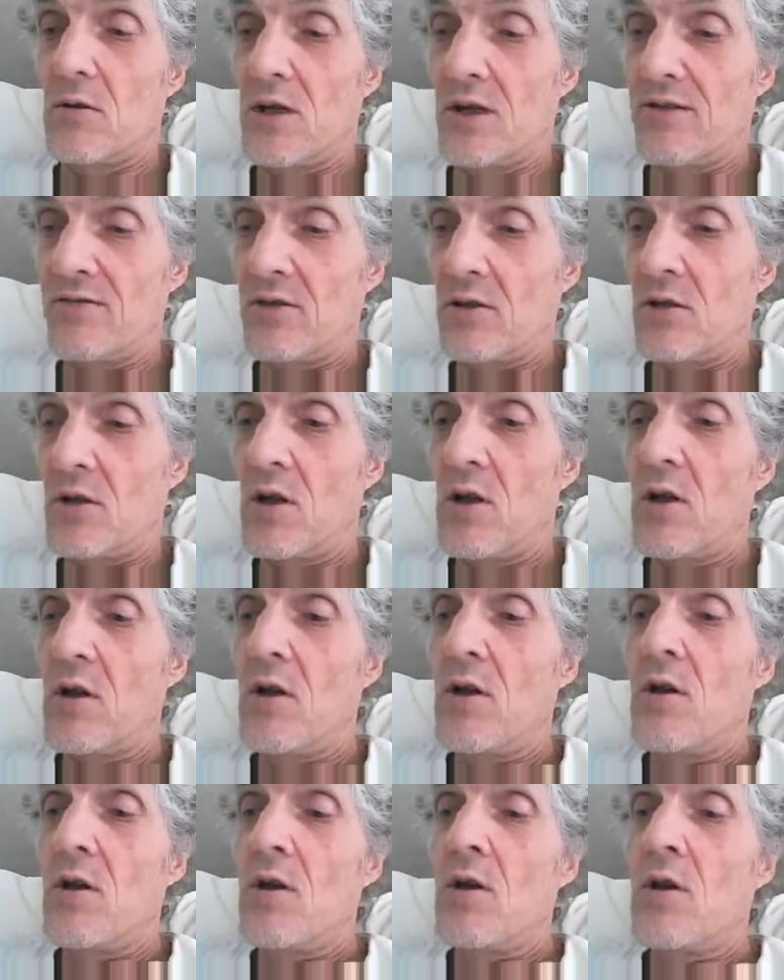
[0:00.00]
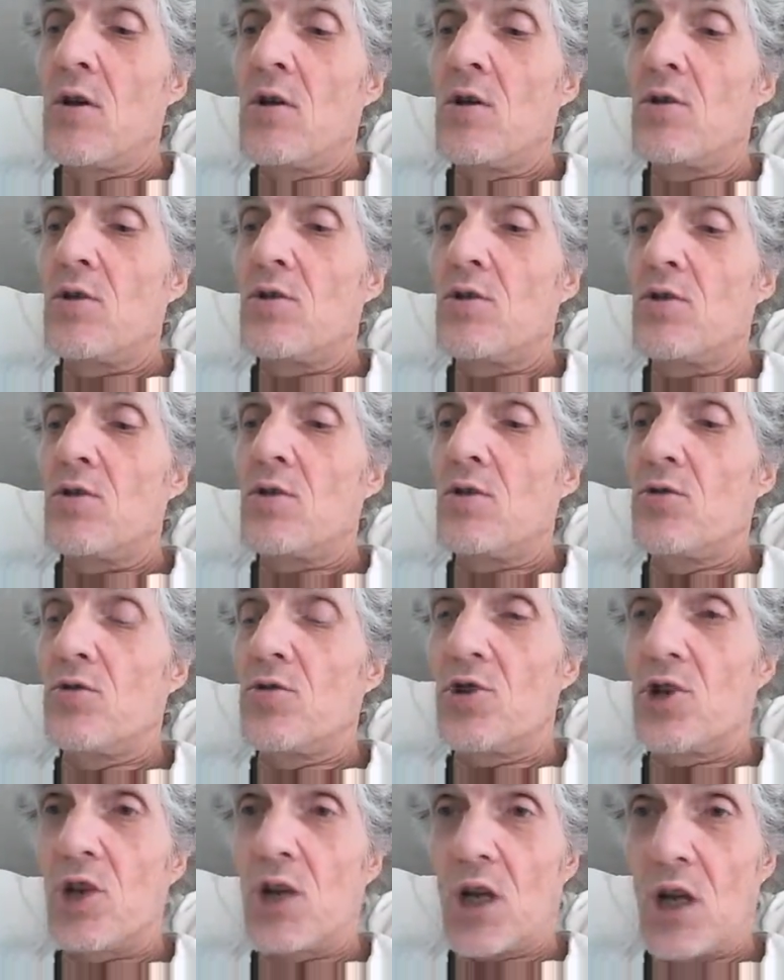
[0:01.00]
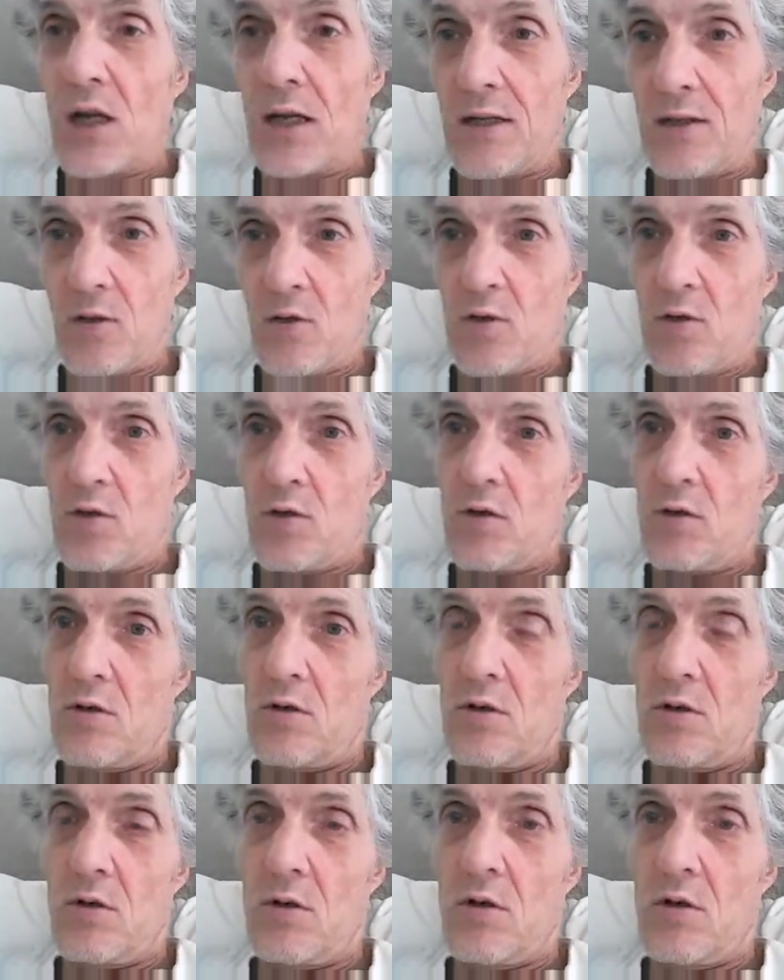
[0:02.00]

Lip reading: level, to change